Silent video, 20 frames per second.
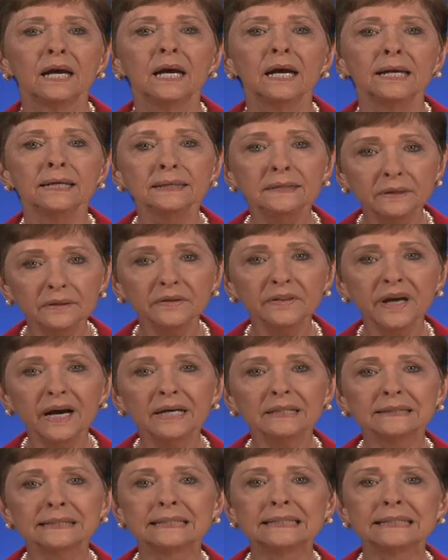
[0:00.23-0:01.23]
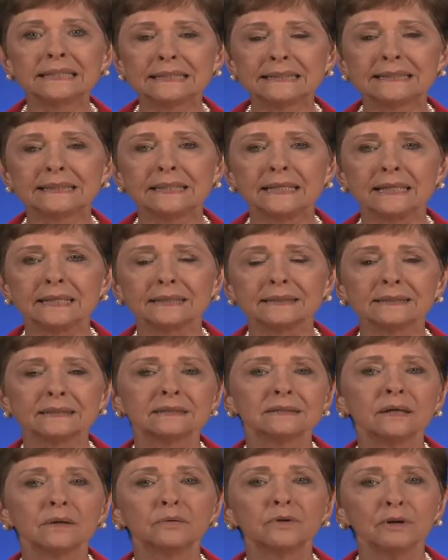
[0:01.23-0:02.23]
In
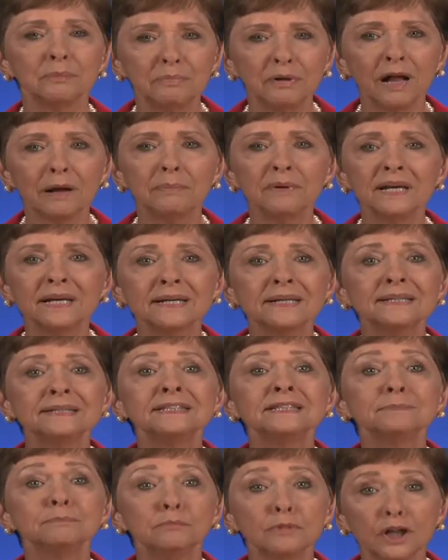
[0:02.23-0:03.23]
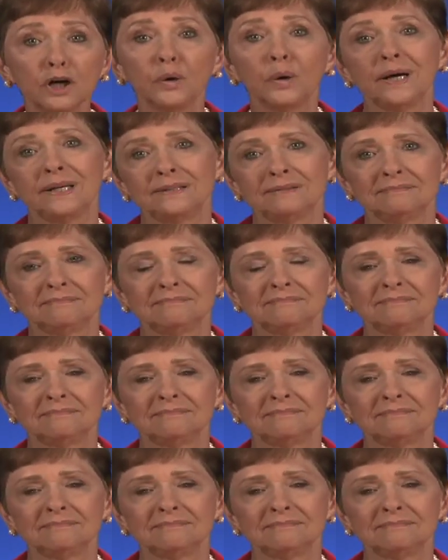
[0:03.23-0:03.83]
2006, Republicans blew it.